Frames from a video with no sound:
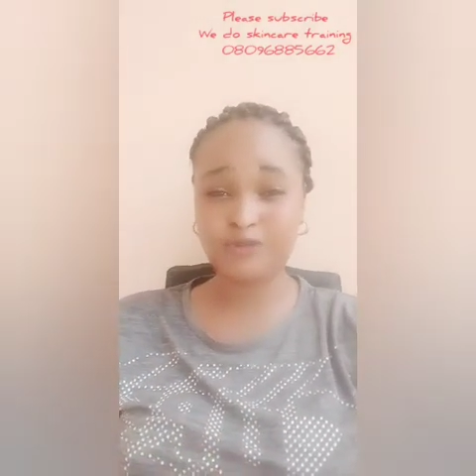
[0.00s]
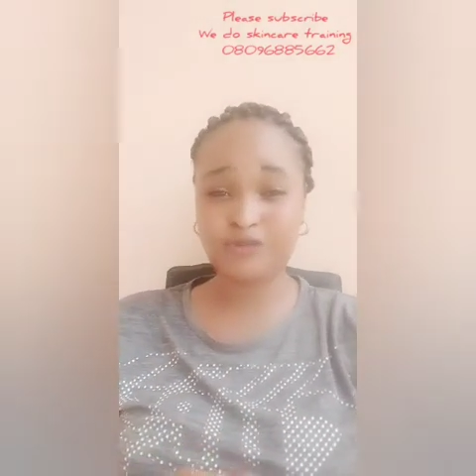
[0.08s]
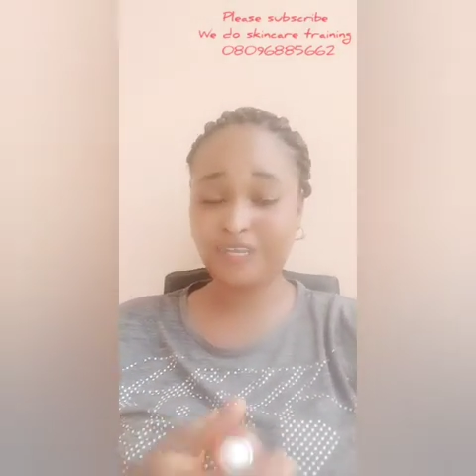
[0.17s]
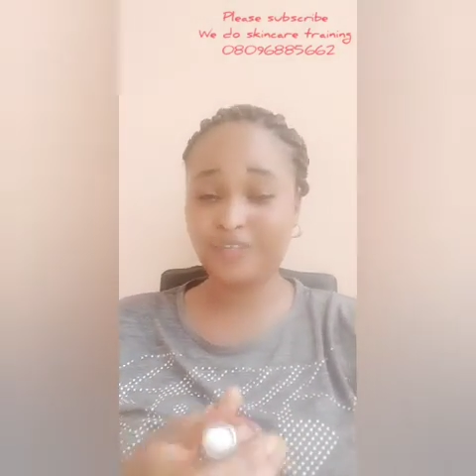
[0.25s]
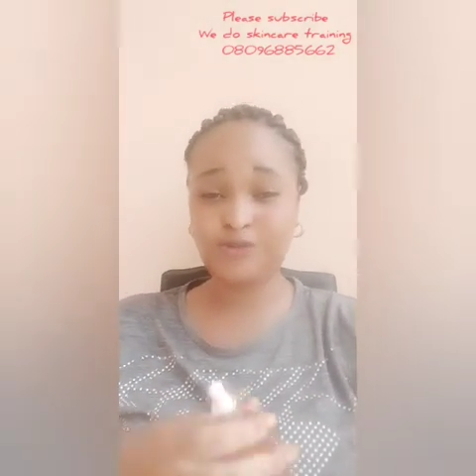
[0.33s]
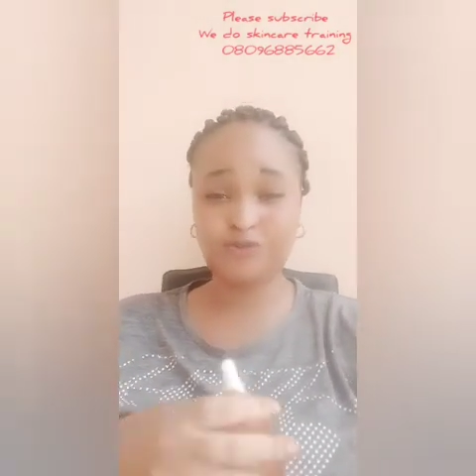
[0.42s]

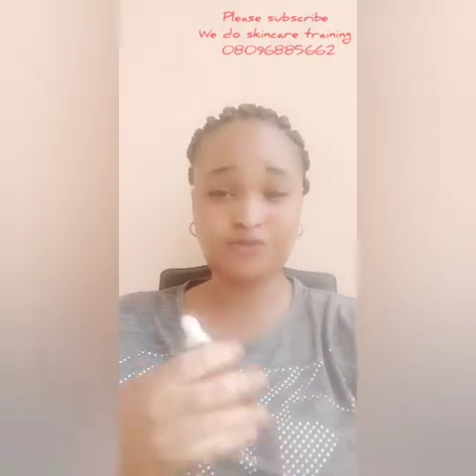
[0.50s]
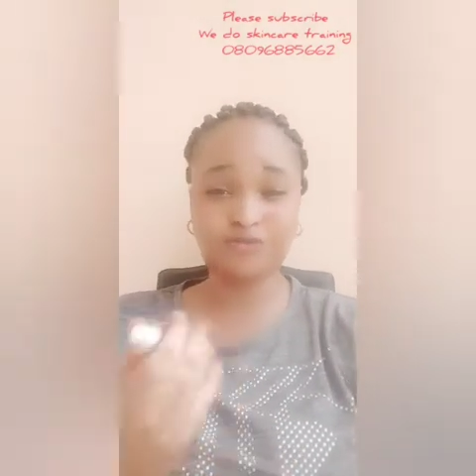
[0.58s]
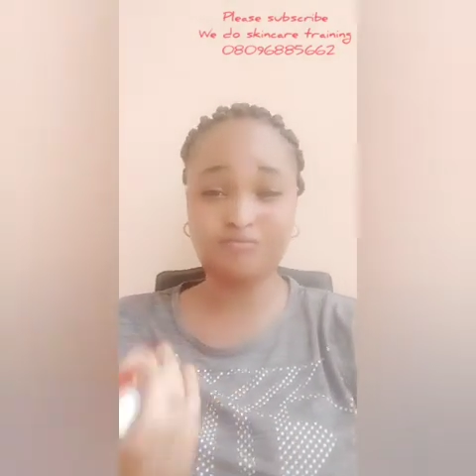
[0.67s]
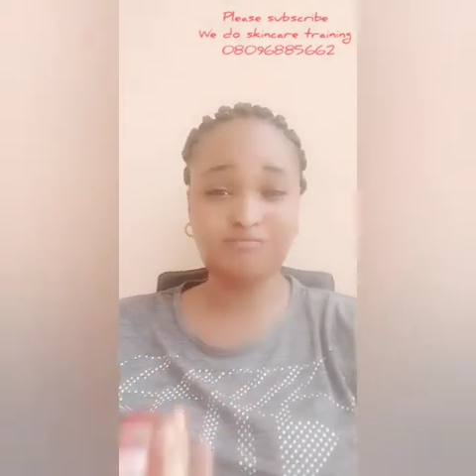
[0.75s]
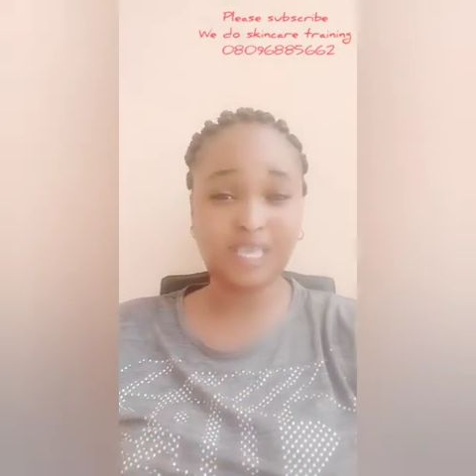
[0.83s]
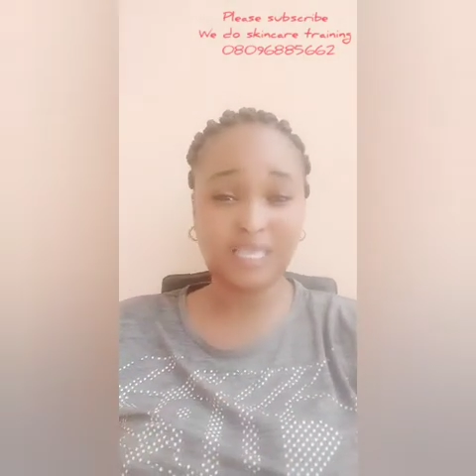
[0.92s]
I'm trying
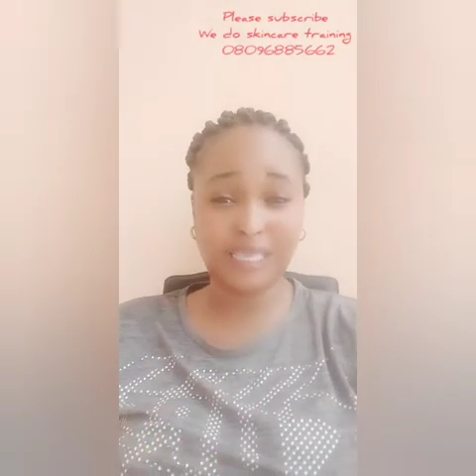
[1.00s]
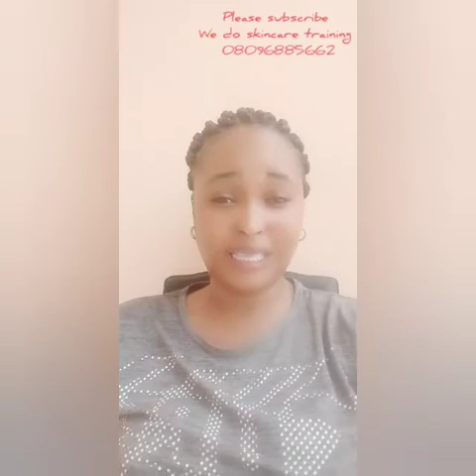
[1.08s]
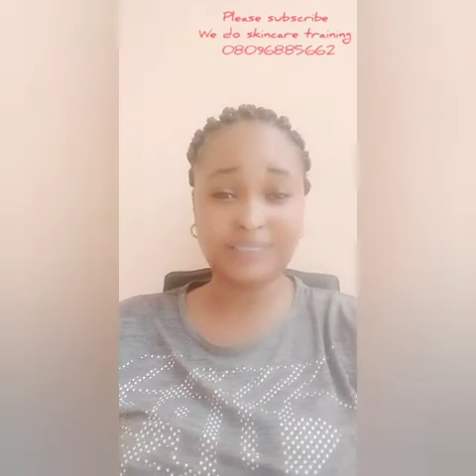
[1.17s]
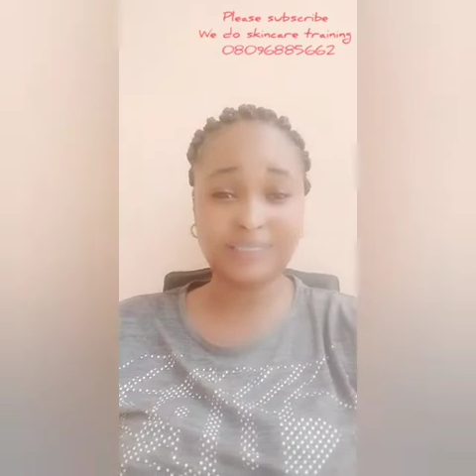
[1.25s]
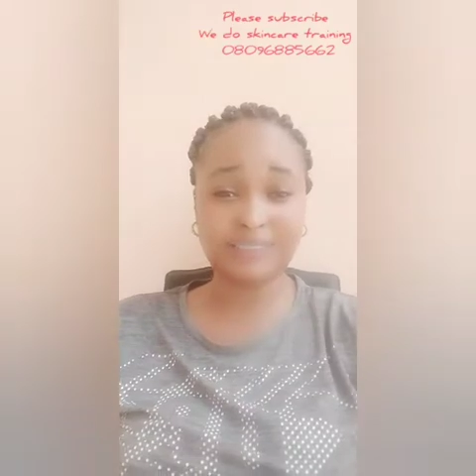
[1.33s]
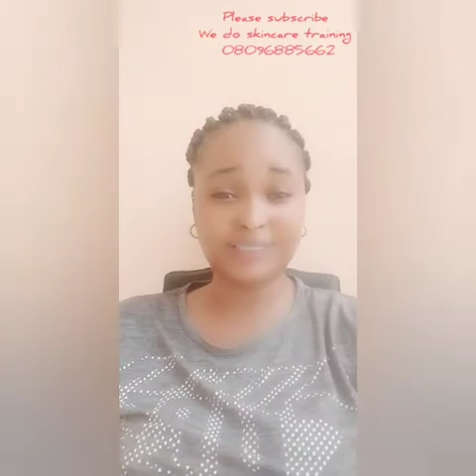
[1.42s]
to make
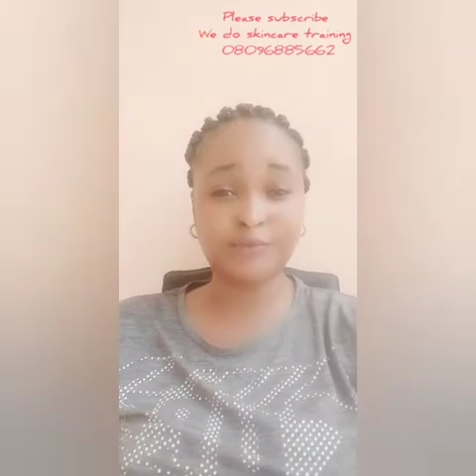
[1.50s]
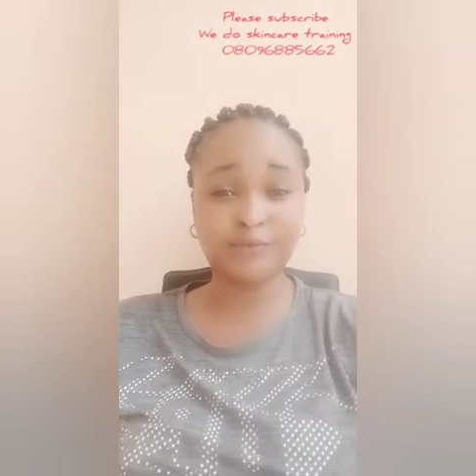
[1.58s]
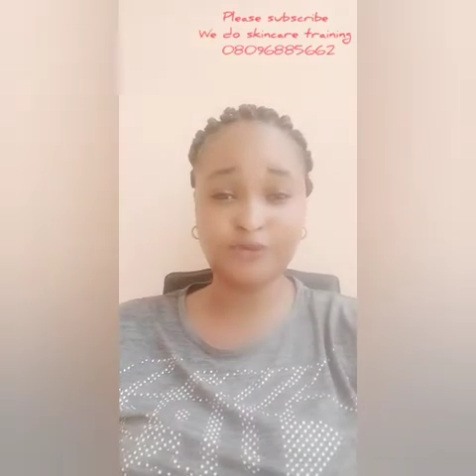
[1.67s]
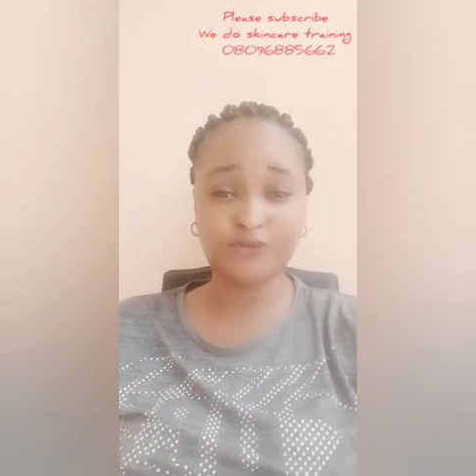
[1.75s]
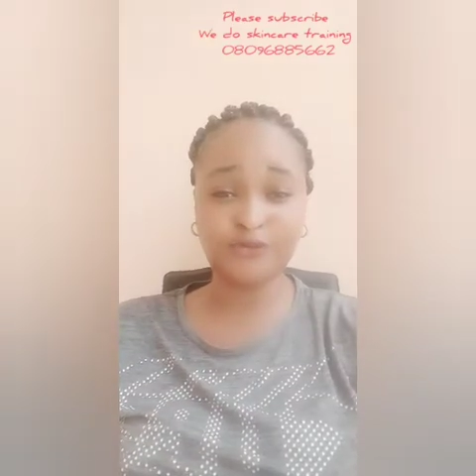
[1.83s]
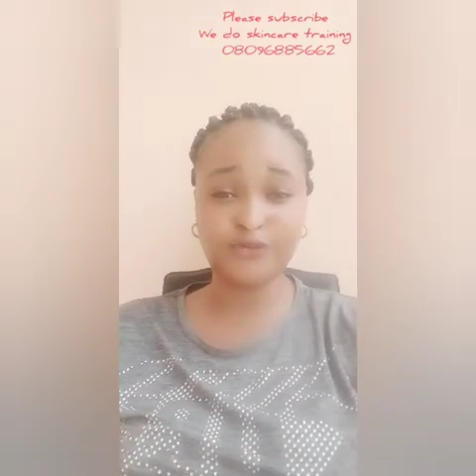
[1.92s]
things
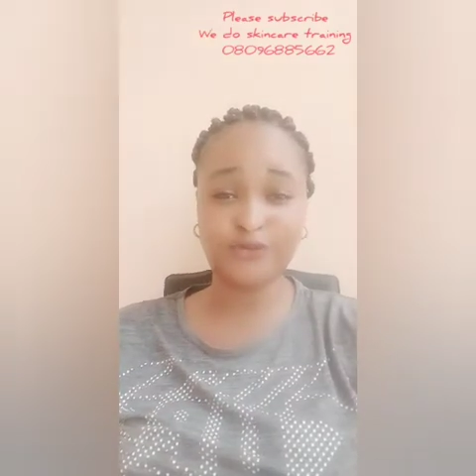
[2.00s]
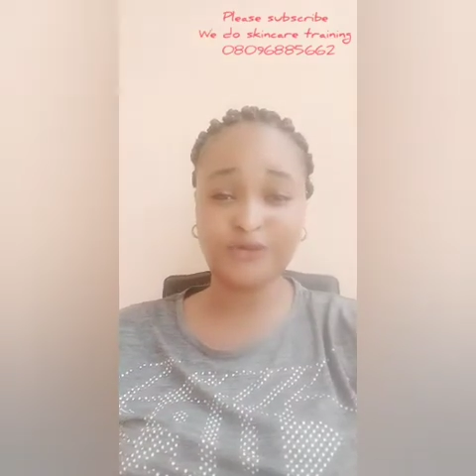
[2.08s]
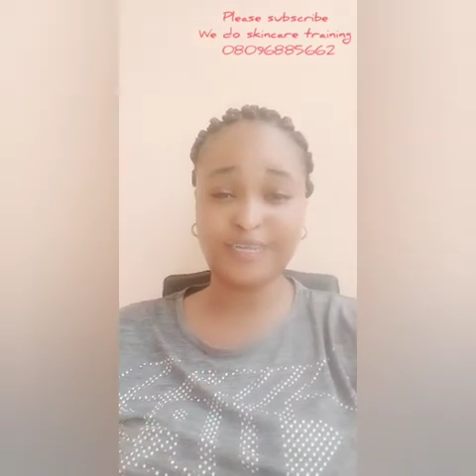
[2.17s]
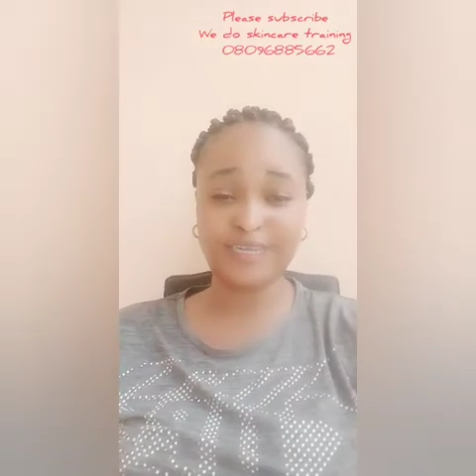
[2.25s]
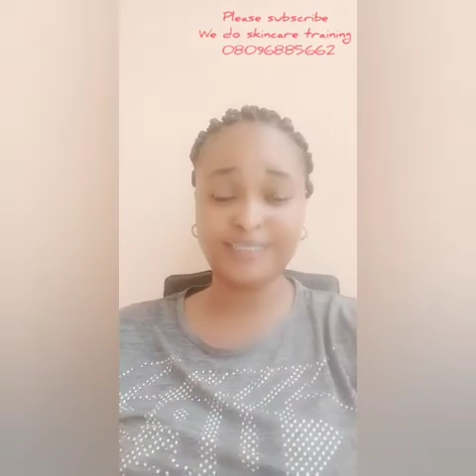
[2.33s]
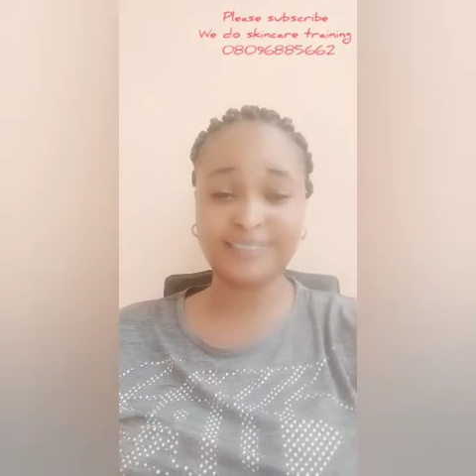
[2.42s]
simple for you
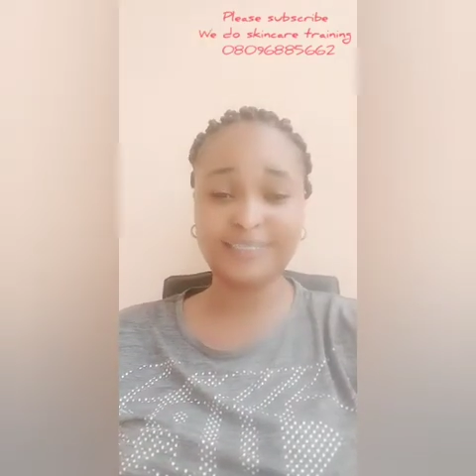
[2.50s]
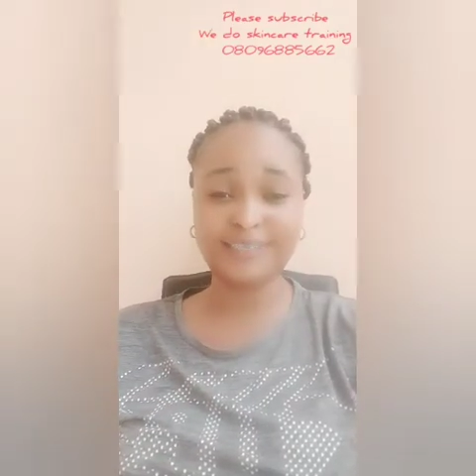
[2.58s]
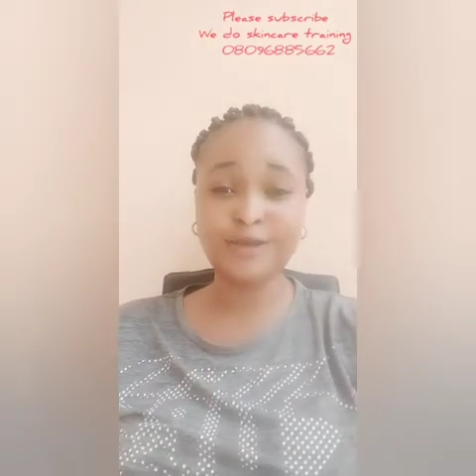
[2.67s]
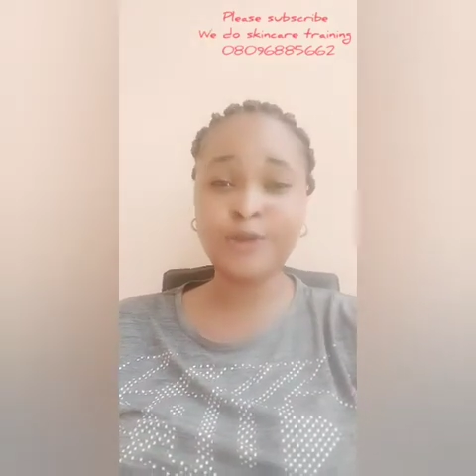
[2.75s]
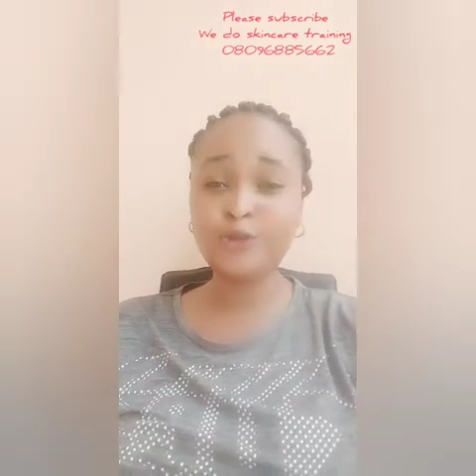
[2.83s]
guys.